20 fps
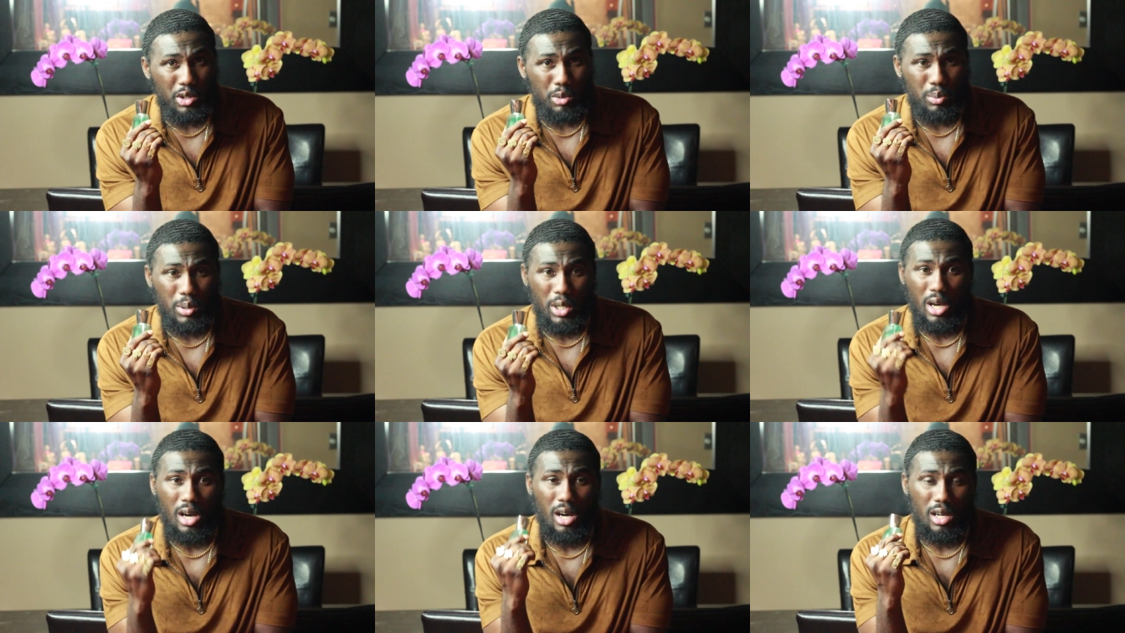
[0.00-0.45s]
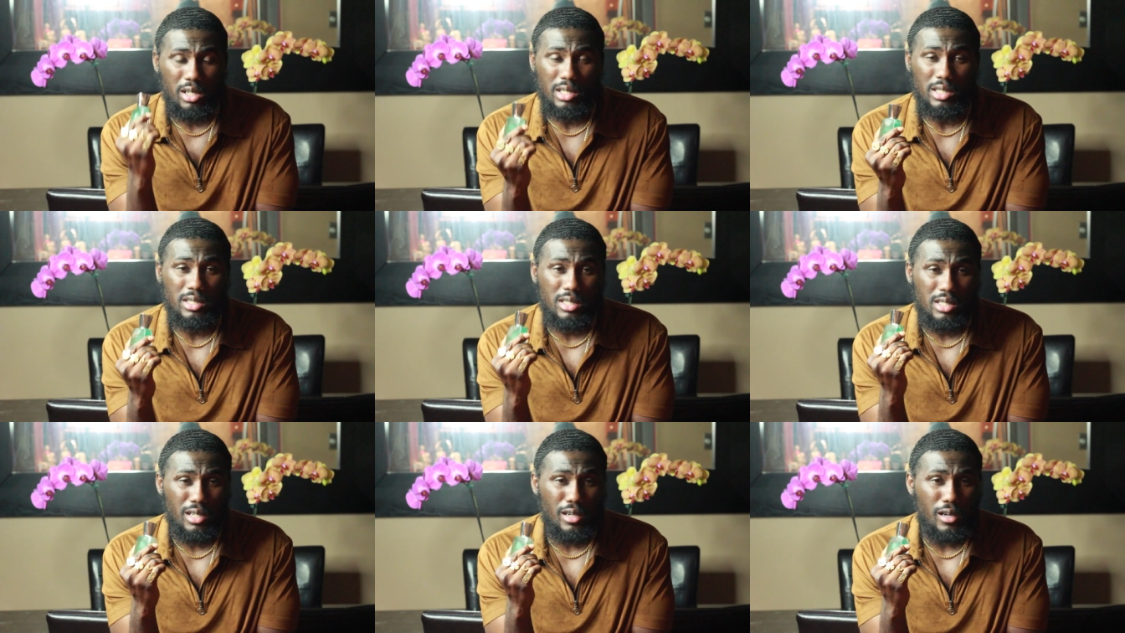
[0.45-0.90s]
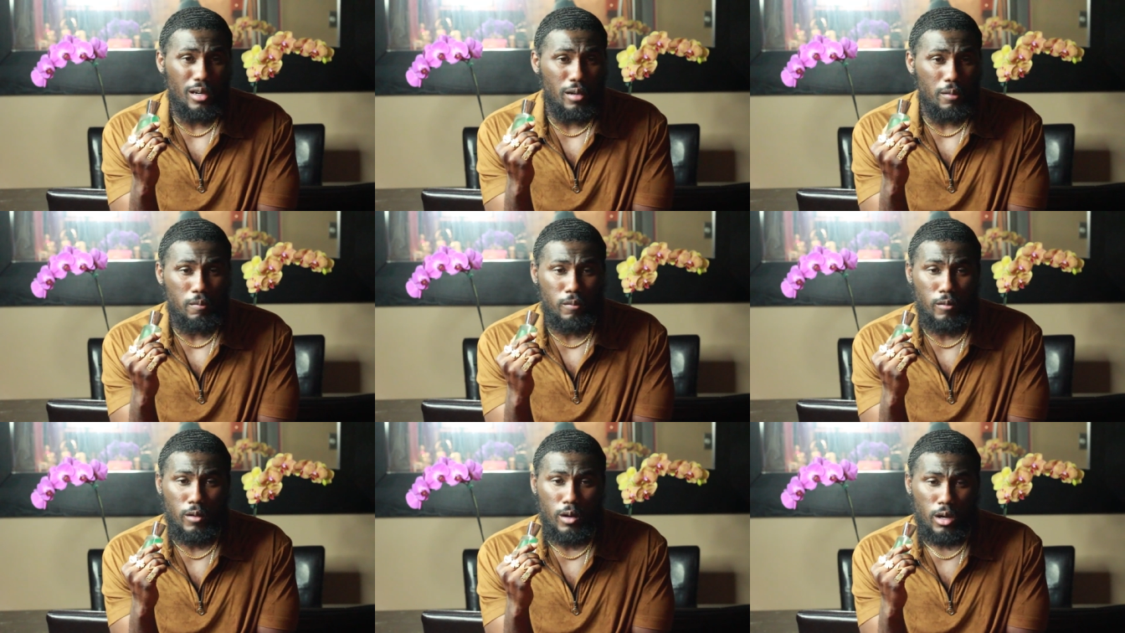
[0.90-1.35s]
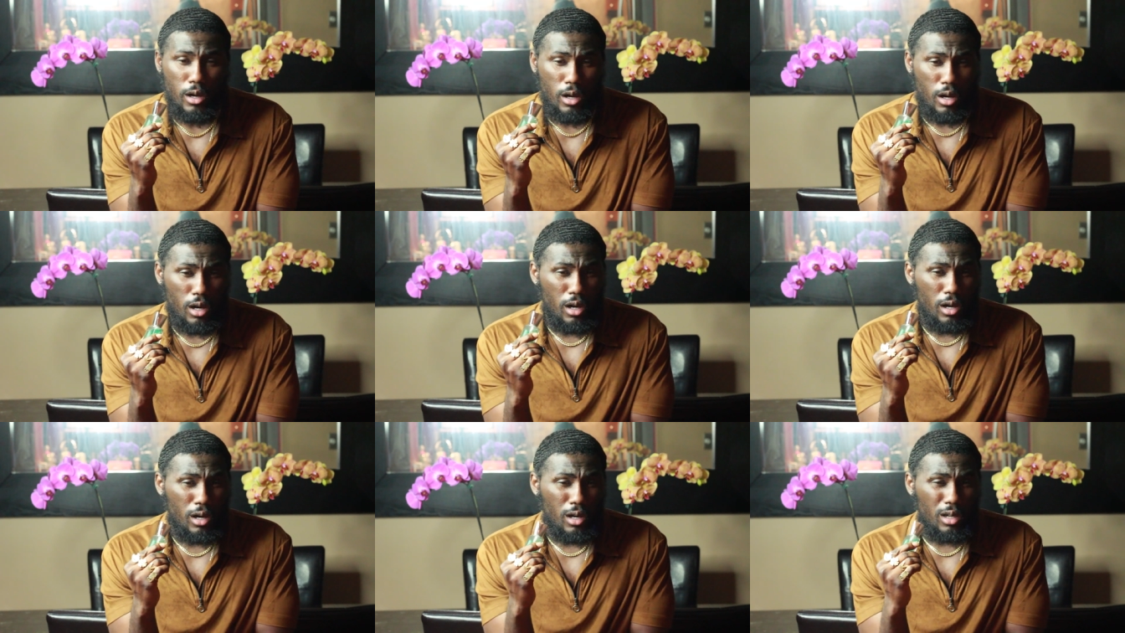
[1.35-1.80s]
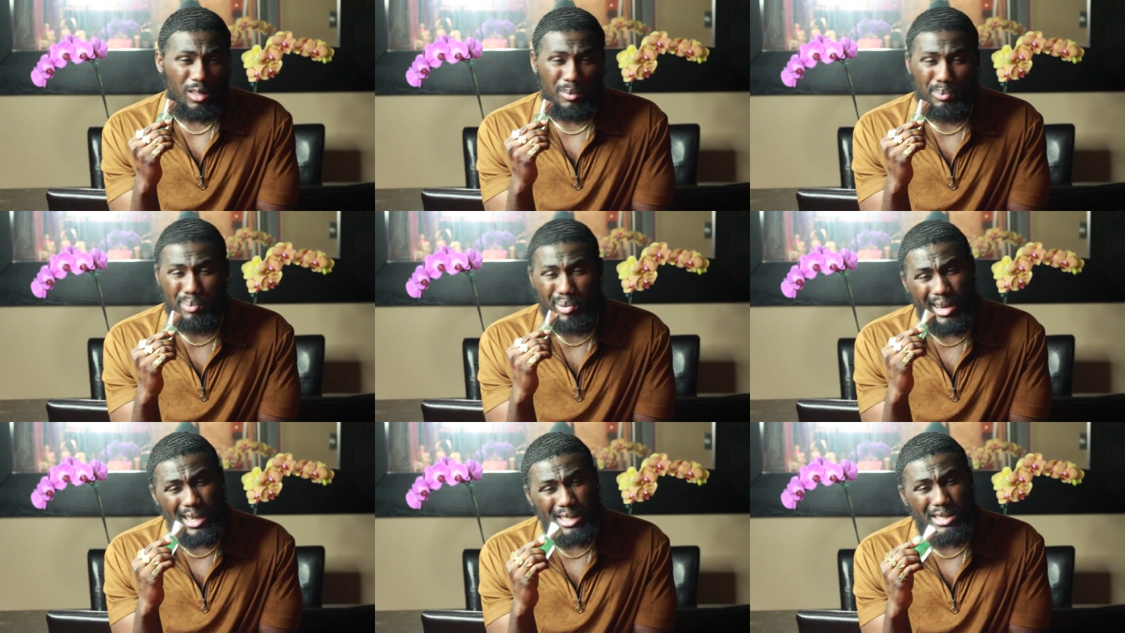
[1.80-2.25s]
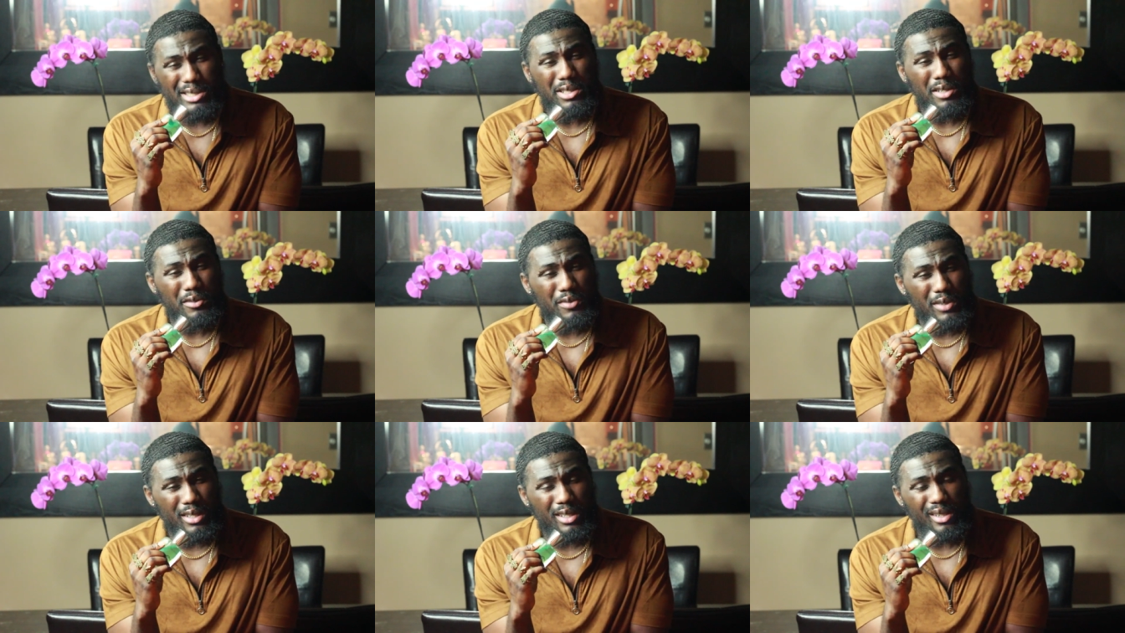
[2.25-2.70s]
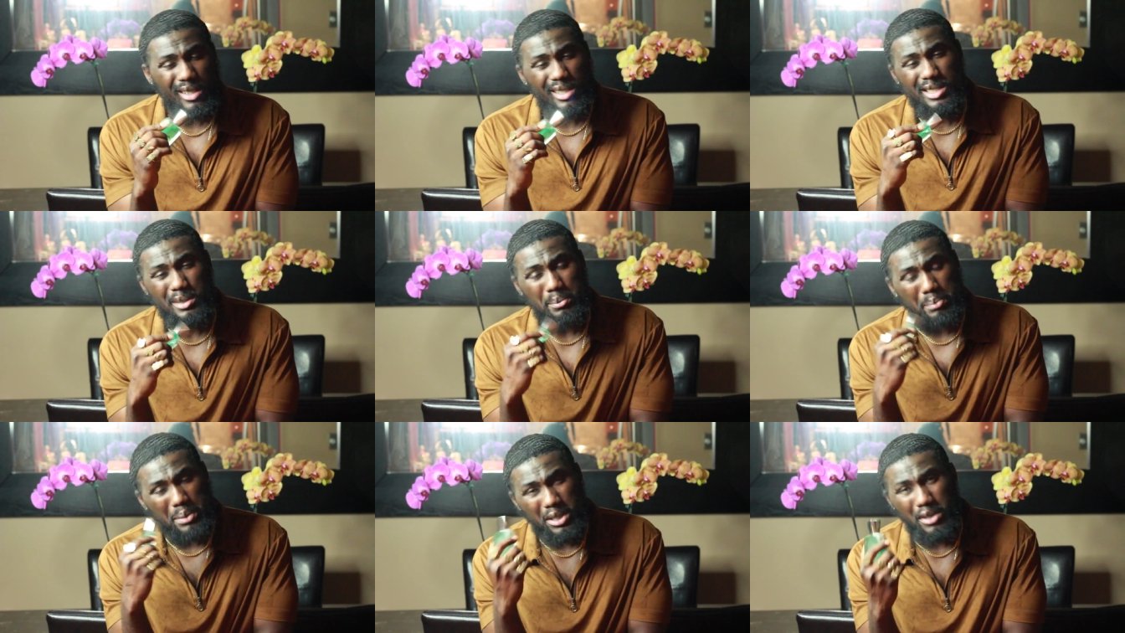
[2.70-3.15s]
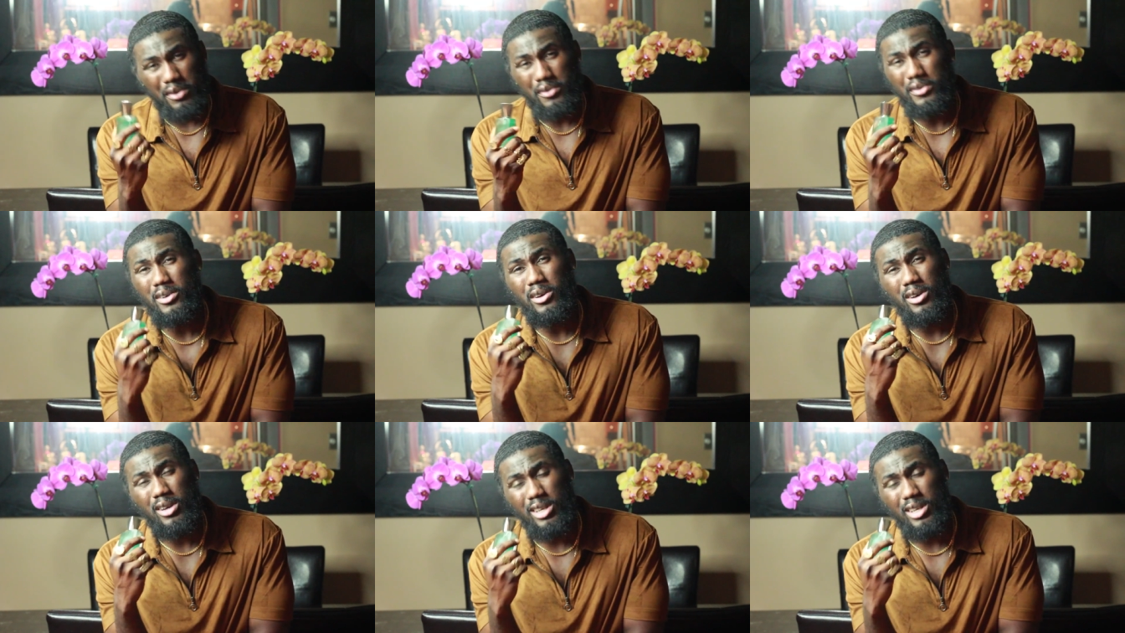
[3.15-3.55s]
To be honest, um, the pricing of it it's a bit of